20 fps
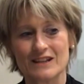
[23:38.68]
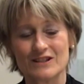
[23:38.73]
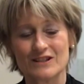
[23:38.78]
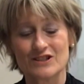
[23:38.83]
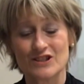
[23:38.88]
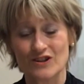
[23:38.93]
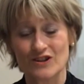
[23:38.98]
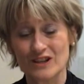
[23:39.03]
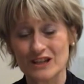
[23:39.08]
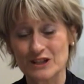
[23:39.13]

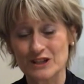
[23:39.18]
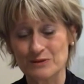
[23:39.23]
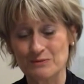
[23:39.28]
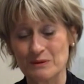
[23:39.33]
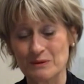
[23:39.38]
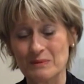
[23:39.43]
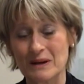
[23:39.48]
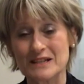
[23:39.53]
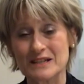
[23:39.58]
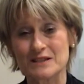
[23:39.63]
totally took
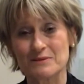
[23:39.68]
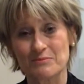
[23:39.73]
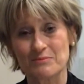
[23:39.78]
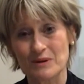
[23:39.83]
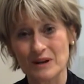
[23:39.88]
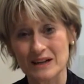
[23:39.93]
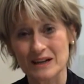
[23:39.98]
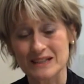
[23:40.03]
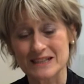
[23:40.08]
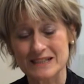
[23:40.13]
me by
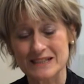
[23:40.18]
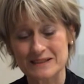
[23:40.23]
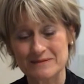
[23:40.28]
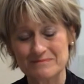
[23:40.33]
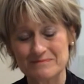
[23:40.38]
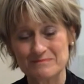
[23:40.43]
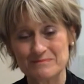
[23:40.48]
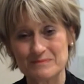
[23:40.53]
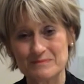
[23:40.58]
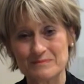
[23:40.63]
surprise,
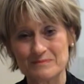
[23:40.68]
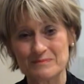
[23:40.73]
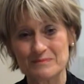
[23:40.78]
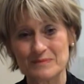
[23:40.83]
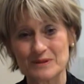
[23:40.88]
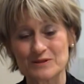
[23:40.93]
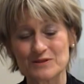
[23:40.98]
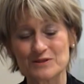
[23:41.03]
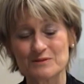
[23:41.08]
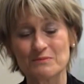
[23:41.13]

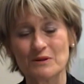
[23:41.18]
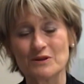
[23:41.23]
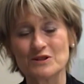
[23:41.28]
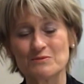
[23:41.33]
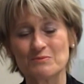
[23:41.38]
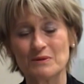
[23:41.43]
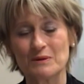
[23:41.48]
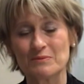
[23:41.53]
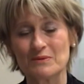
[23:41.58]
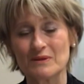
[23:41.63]
because
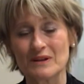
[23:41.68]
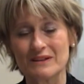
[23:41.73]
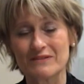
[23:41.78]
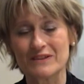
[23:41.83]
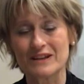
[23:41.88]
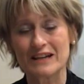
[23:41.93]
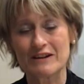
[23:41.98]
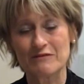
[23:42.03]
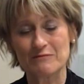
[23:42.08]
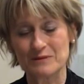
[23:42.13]
most people
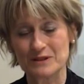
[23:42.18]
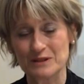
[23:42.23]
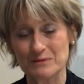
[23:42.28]
leaving government